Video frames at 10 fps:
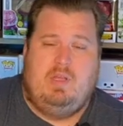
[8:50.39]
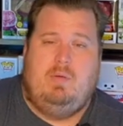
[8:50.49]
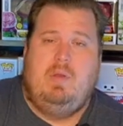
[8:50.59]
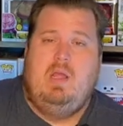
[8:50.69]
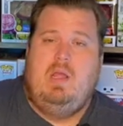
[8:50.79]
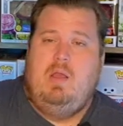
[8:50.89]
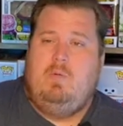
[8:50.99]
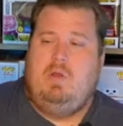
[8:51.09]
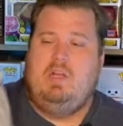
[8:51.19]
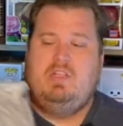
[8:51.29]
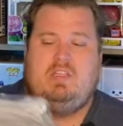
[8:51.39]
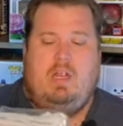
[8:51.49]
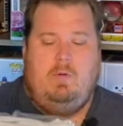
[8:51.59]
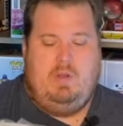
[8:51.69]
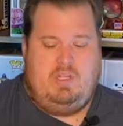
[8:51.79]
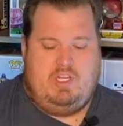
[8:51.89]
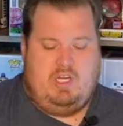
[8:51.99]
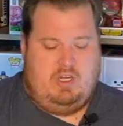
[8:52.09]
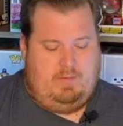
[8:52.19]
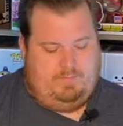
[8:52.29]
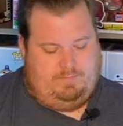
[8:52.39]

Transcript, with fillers: So we're going to start with the shirt,